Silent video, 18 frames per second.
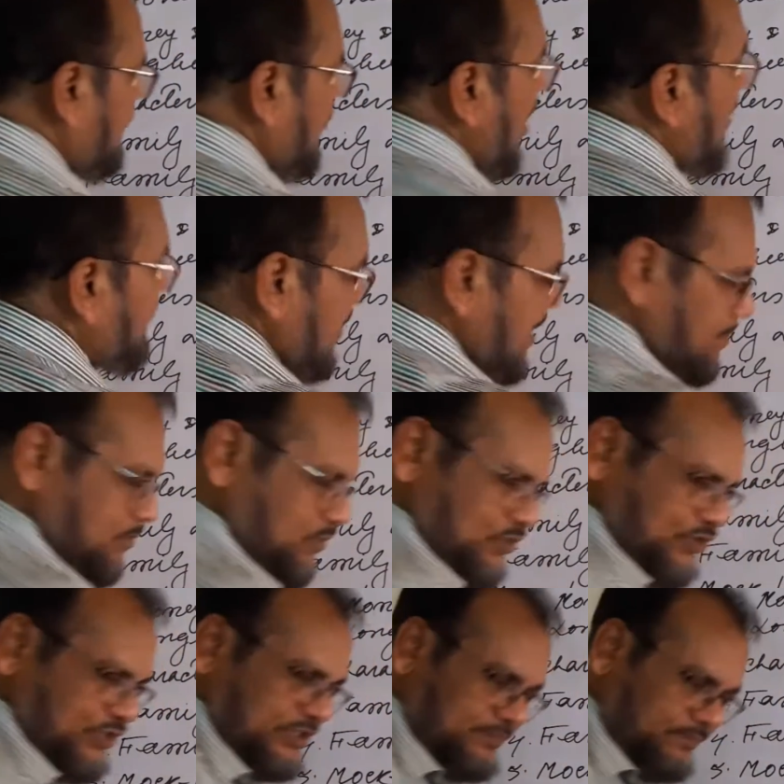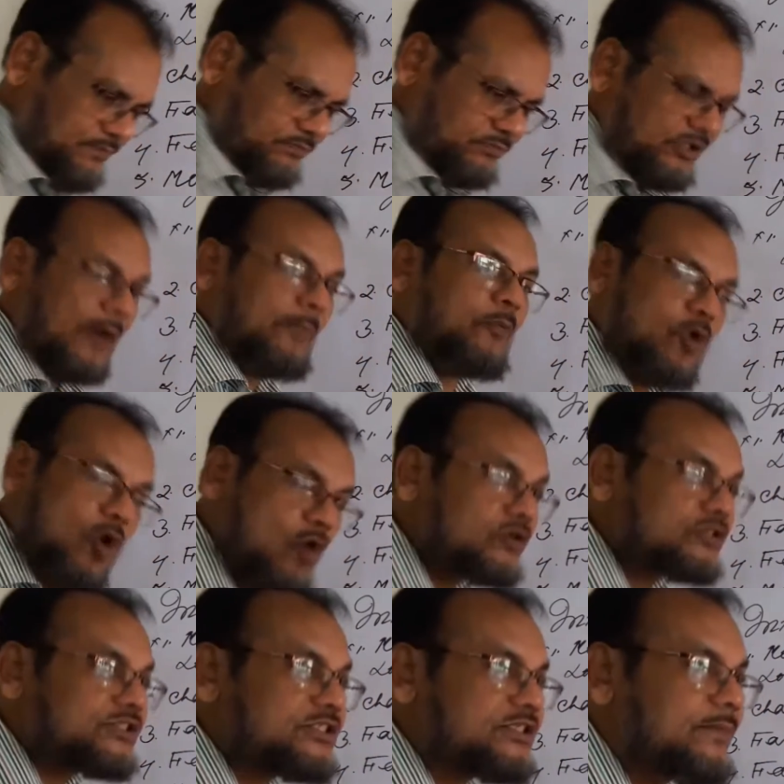problems. Of
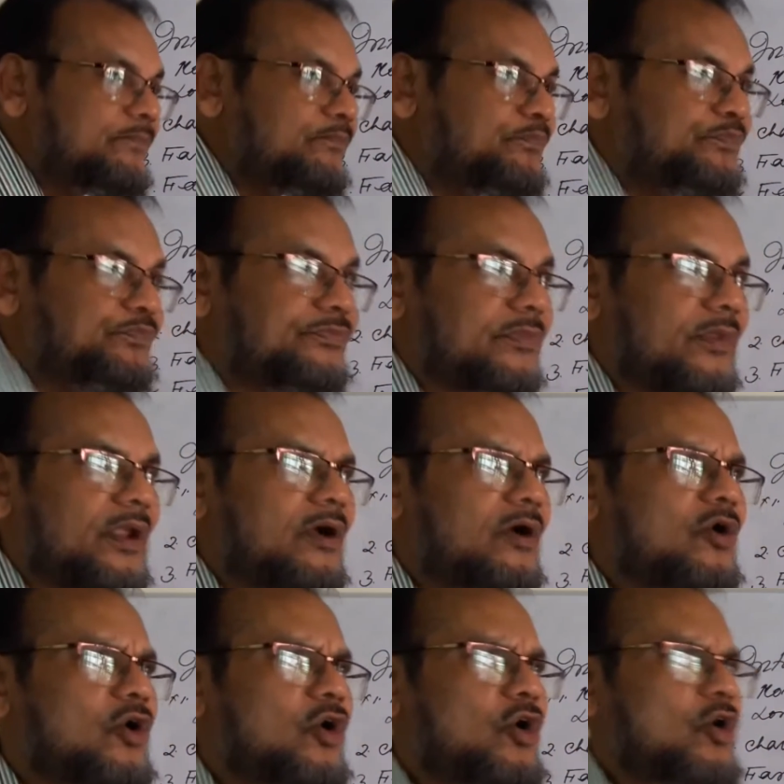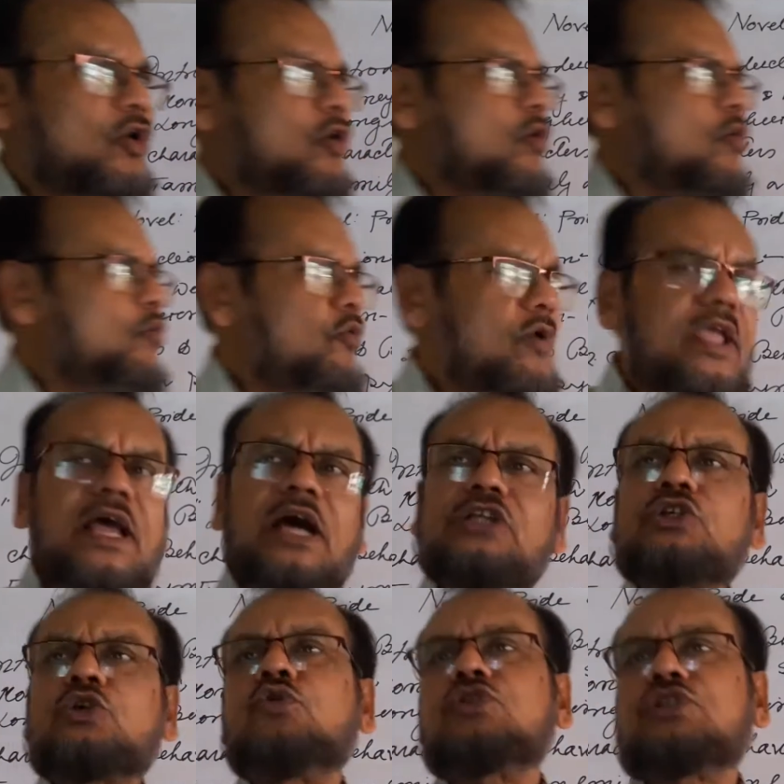course, we
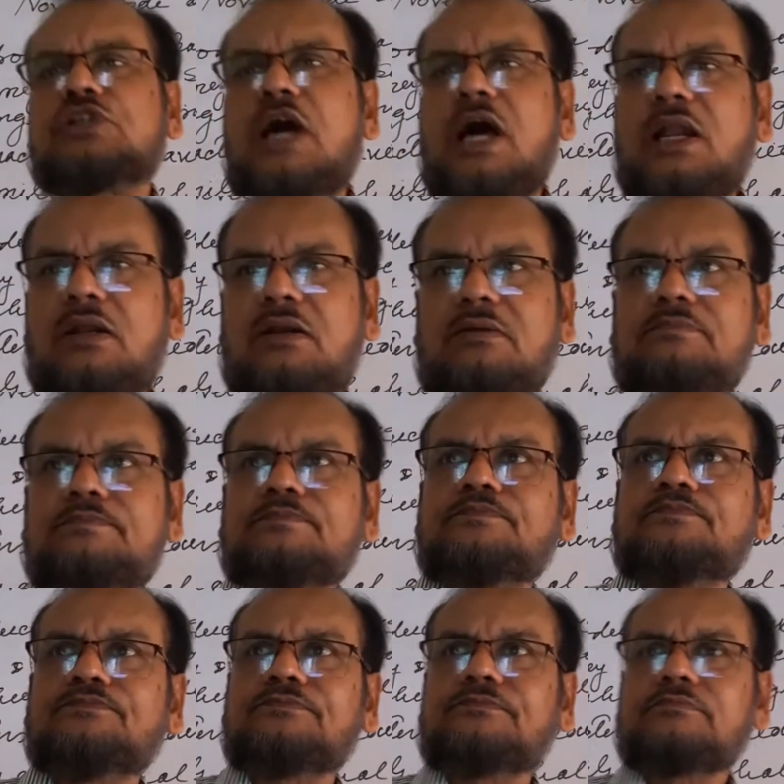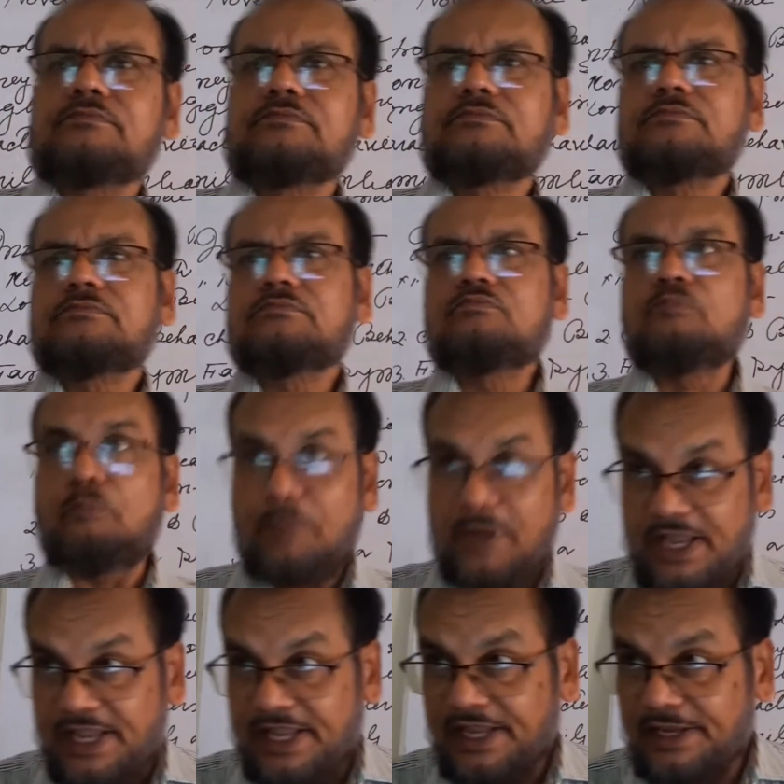are social
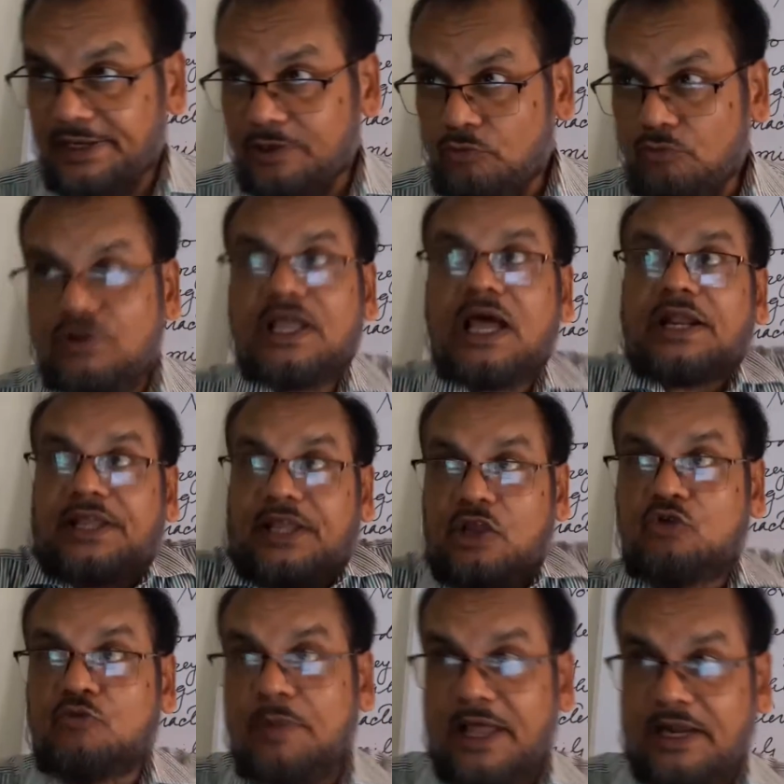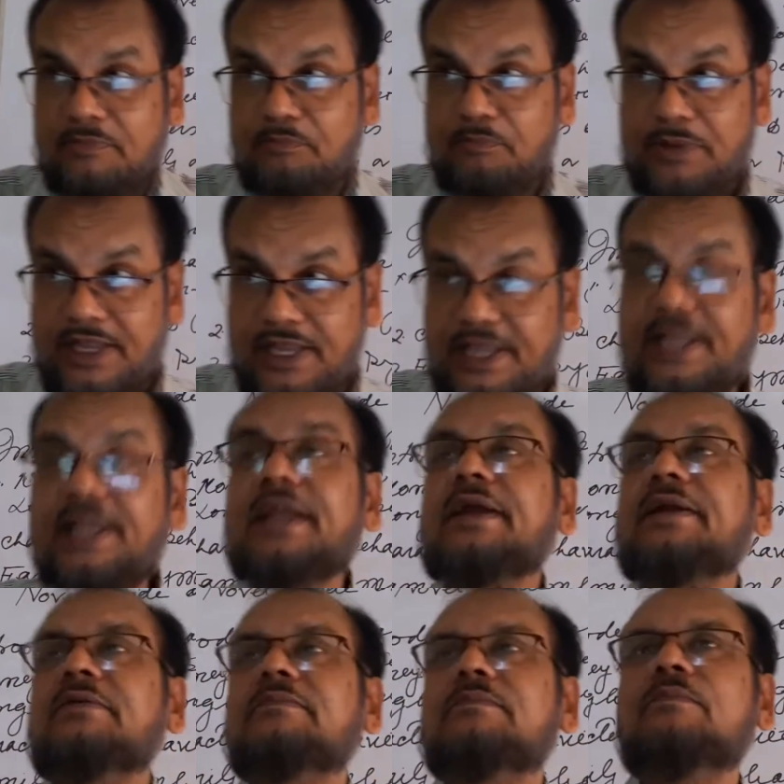being. We are human
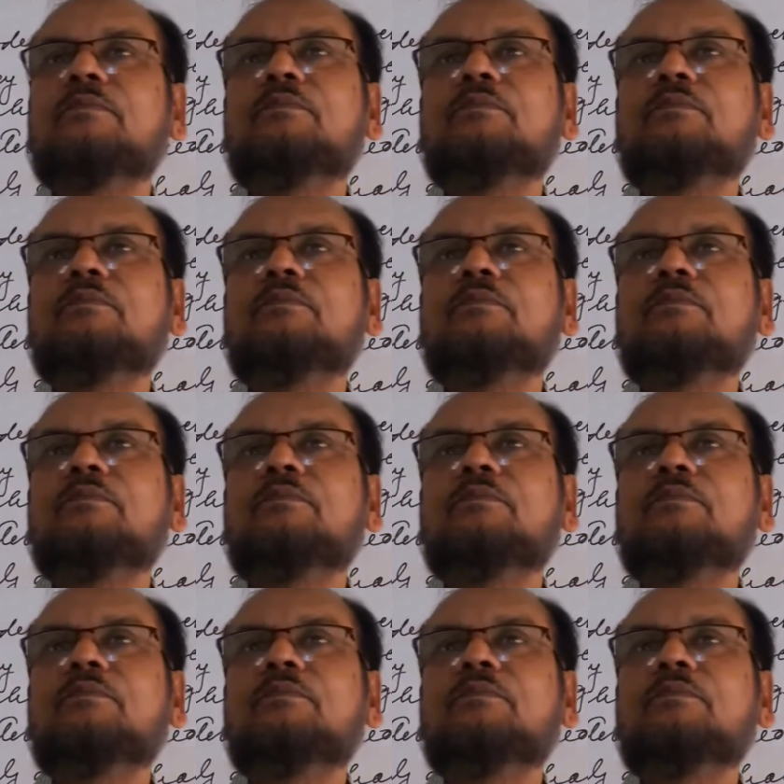being.